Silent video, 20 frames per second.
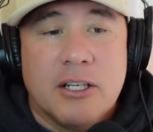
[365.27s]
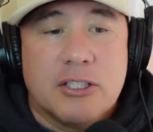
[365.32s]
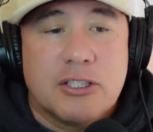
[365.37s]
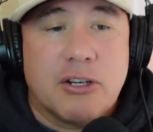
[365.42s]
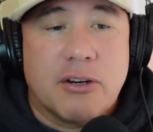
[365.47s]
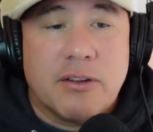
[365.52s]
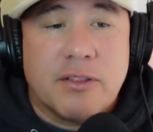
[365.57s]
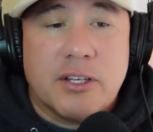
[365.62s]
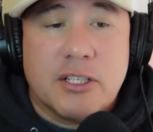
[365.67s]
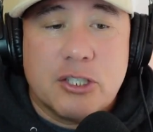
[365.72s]

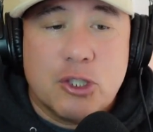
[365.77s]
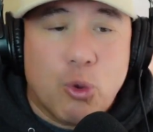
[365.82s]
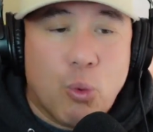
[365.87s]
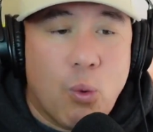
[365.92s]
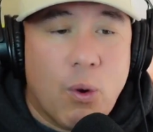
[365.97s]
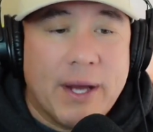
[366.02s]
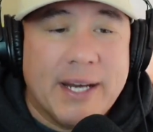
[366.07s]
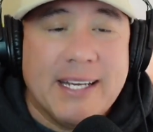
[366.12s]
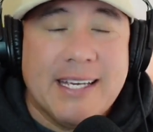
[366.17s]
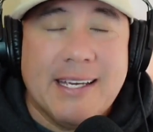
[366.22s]
during the
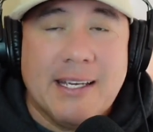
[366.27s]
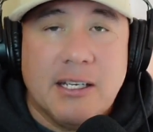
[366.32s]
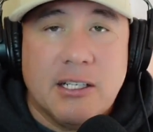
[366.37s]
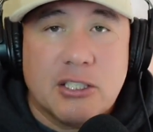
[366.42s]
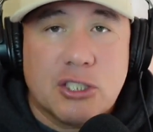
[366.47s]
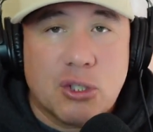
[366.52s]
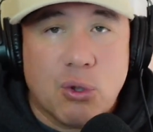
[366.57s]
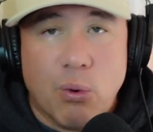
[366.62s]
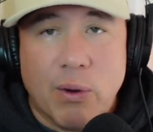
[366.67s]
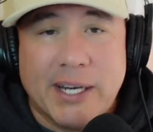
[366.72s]

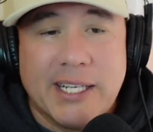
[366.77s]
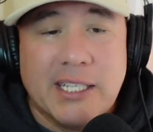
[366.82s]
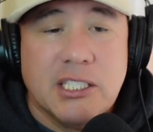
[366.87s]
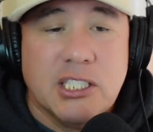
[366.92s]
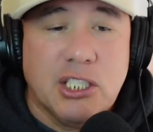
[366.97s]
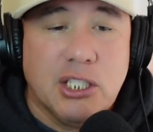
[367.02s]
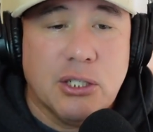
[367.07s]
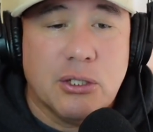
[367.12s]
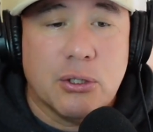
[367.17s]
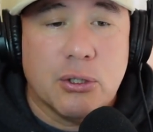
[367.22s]

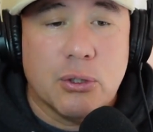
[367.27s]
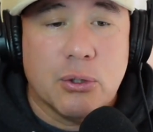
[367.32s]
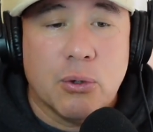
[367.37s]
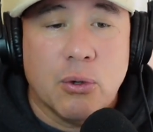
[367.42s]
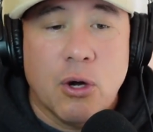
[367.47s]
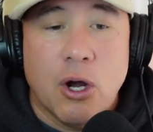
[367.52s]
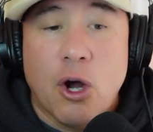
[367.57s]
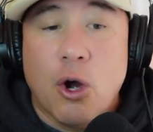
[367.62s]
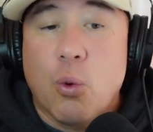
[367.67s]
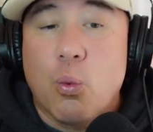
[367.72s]

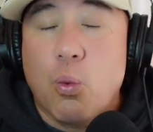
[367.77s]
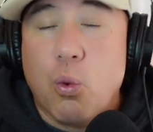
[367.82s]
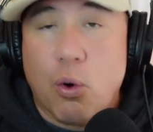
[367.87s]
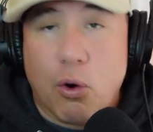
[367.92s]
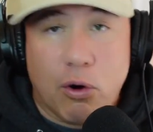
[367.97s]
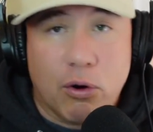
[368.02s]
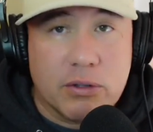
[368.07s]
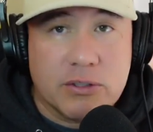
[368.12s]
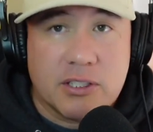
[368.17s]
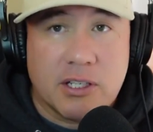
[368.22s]
2022
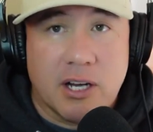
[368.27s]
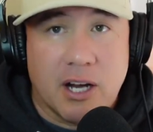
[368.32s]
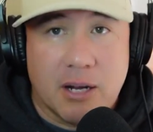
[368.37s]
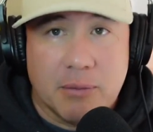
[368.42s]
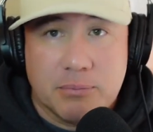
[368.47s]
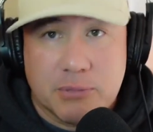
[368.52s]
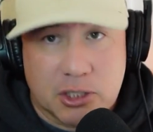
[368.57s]
World Cup,